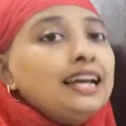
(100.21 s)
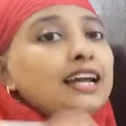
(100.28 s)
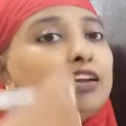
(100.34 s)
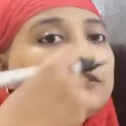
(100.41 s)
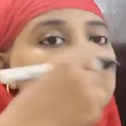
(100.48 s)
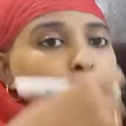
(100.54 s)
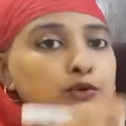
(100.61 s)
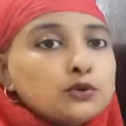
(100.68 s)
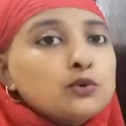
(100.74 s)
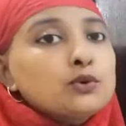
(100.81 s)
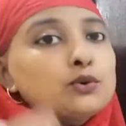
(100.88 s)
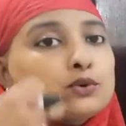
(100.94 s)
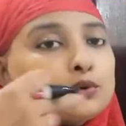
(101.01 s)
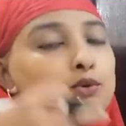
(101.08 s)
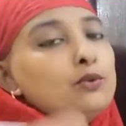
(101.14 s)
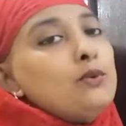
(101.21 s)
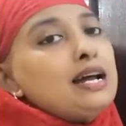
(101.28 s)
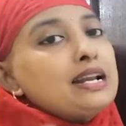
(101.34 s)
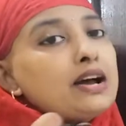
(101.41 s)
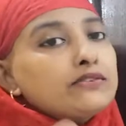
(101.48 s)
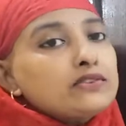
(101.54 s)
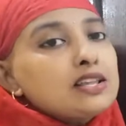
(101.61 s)
if you
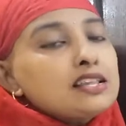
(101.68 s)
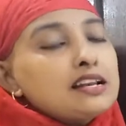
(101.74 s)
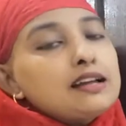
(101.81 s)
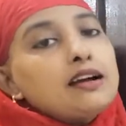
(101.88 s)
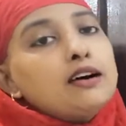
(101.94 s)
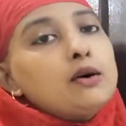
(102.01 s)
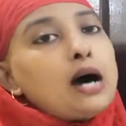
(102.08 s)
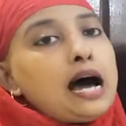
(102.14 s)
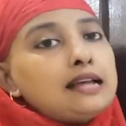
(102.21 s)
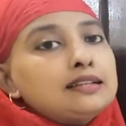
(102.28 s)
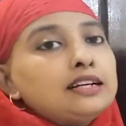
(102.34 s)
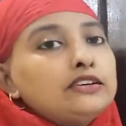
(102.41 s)
one after the other,